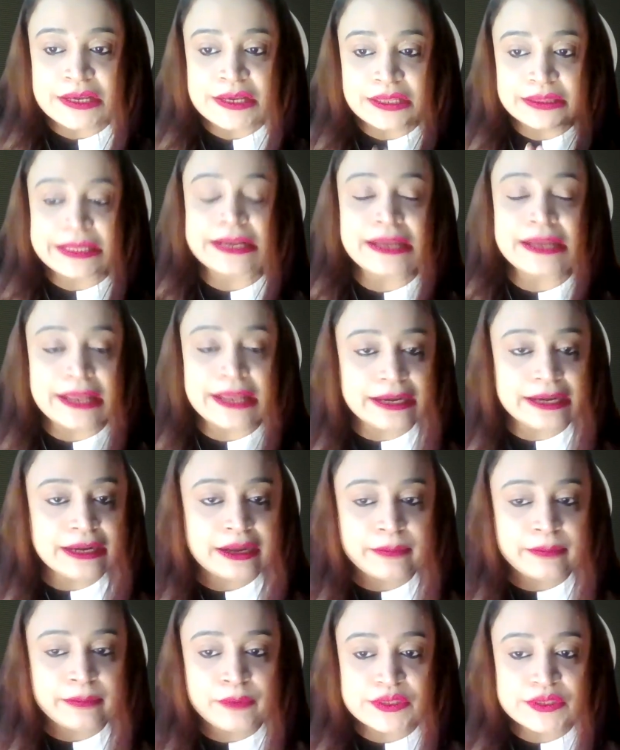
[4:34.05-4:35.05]
then
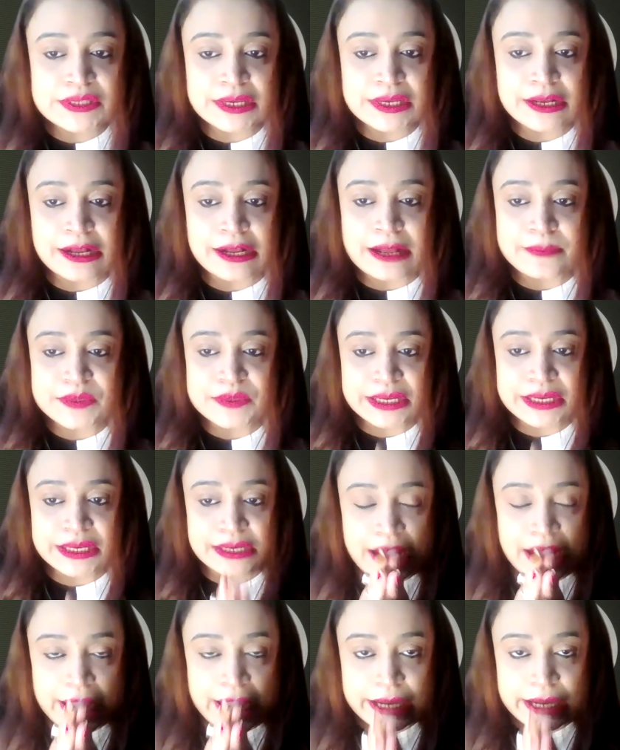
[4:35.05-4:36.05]
LWC comes in
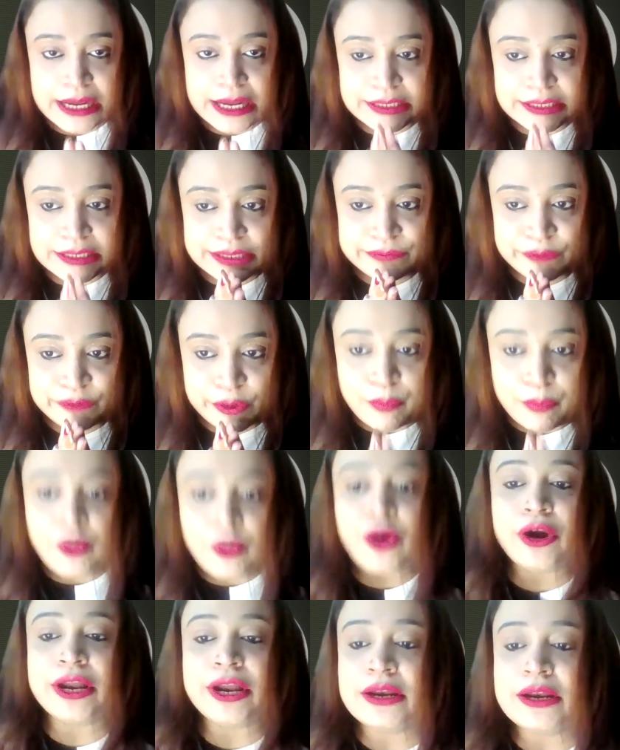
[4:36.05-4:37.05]
highlighting for
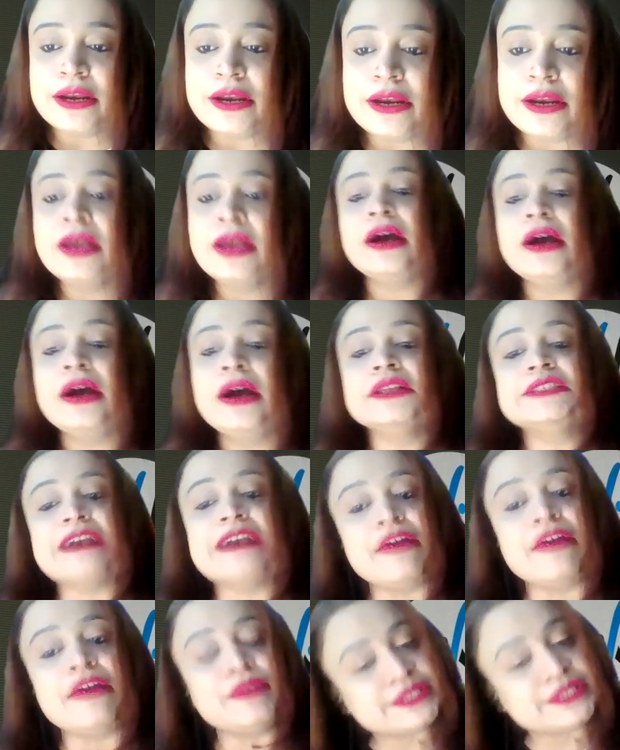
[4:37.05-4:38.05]
modern
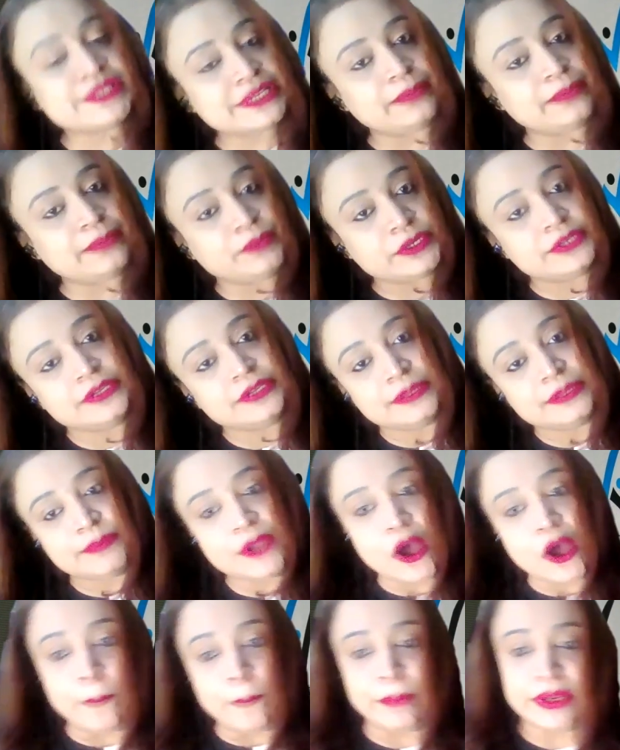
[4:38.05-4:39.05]
JavaScript
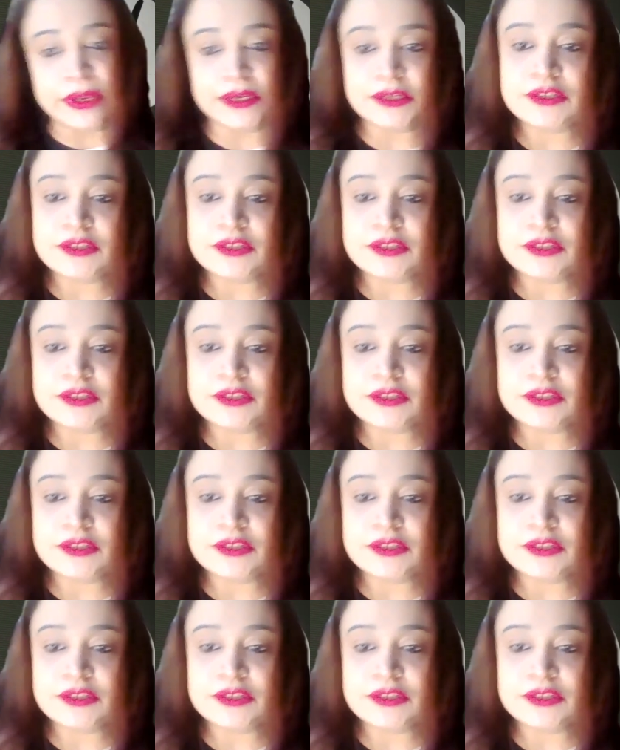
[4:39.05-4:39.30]
development.